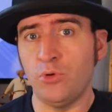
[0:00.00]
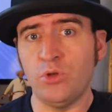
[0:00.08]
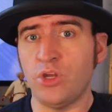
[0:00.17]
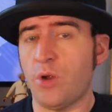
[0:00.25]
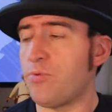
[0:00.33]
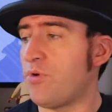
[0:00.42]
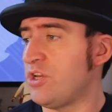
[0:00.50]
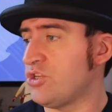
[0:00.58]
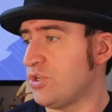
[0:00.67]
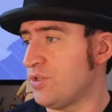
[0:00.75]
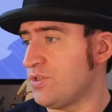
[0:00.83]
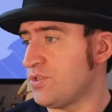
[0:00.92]
Boolean
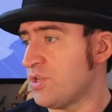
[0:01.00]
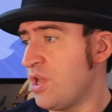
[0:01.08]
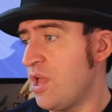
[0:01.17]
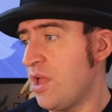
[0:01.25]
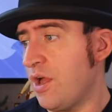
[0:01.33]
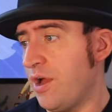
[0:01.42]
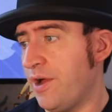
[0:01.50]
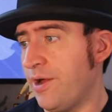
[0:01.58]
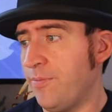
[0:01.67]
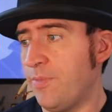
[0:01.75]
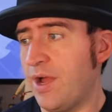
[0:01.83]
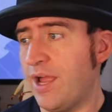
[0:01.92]
operations,
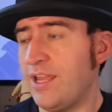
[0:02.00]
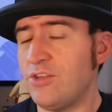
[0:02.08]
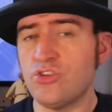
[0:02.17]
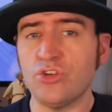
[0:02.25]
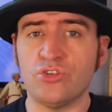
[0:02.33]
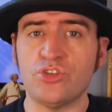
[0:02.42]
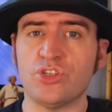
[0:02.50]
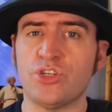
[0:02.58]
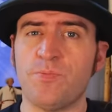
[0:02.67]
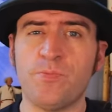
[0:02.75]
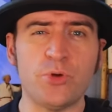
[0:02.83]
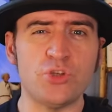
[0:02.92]
just
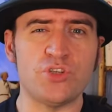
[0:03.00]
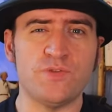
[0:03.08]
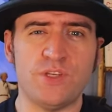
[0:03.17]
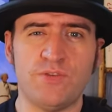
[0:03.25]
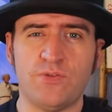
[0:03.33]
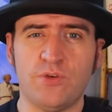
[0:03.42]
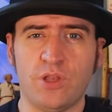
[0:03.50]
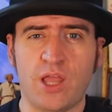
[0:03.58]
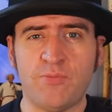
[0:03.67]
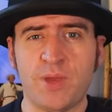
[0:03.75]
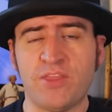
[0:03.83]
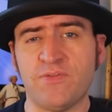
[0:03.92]
a bunch of different
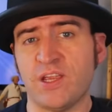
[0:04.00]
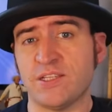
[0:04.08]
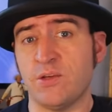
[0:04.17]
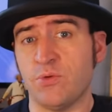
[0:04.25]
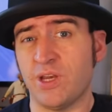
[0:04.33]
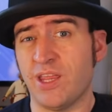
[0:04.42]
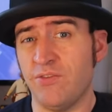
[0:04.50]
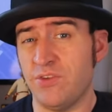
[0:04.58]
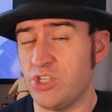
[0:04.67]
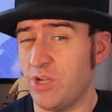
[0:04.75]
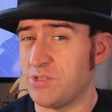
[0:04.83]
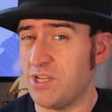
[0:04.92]
live path effects. I want to give
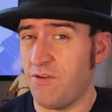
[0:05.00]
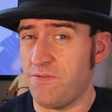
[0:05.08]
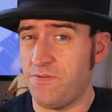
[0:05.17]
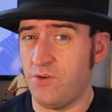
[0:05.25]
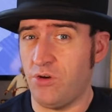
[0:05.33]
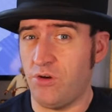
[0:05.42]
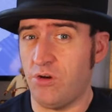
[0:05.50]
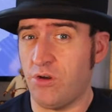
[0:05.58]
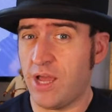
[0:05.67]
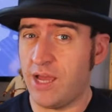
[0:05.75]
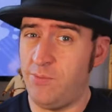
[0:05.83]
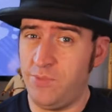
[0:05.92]
a shout out for
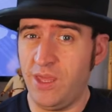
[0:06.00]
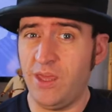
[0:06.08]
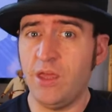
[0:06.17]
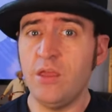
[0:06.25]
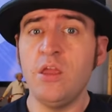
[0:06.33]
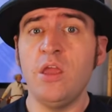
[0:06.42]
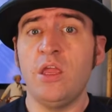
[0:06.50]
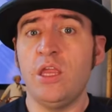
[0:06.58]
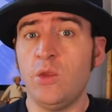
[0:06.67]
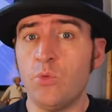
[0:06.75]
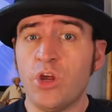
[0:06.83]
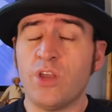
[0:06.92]
Jabir.
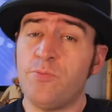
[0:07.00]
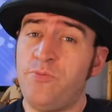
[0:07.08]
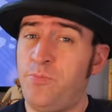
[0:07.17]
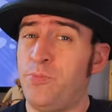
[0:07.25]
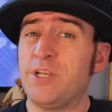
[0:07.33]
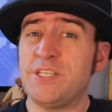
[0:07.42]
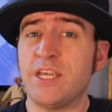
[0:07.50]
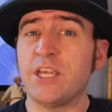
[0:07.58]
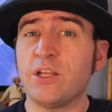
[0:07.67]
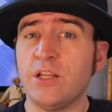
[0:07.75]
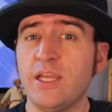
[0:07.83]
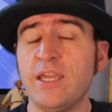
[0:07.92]
He worked
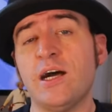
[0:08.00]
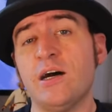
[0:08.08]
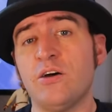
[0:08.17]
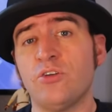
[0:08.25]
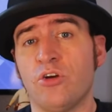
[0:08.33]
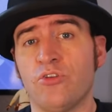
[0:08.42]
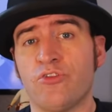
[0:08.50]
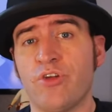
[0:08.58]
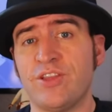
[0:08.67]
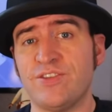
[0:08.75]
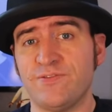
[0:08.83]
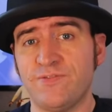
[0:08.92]
particularly hard on
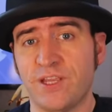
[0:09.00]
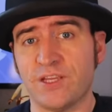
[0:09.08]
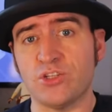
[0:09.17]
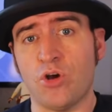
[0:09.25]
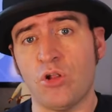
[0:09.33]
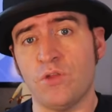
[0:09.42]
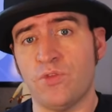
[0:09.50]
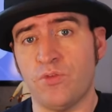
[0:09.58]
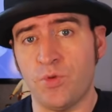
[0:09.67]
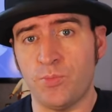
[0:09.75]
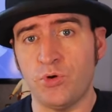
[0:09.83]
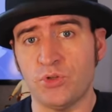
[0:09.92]
trying to fix all of the
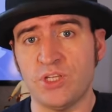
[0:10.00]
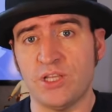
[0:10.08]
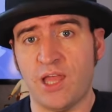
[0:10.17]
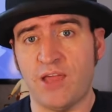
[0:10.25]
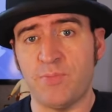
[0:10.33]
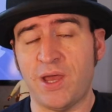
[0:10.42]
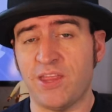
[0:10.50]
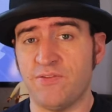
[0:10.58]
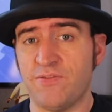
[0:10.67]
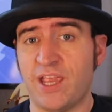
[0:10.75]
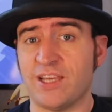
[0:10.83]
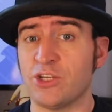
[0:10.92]
reported live path
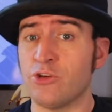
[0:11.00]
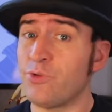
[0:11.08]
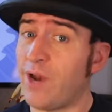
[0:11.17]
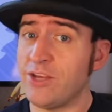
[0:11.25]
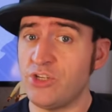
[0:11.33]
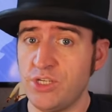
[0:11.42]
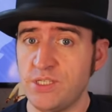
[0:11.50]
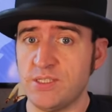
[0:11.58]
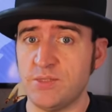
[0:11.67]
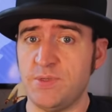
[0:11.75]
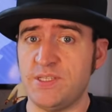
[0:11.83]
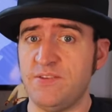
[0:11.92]
effect crashes
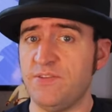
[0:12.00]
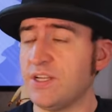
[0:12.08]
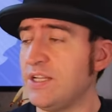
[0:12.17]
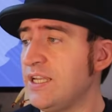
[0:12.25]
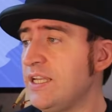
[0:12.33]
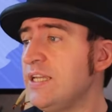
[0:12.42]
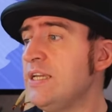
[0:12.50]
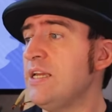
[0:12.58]
specifically.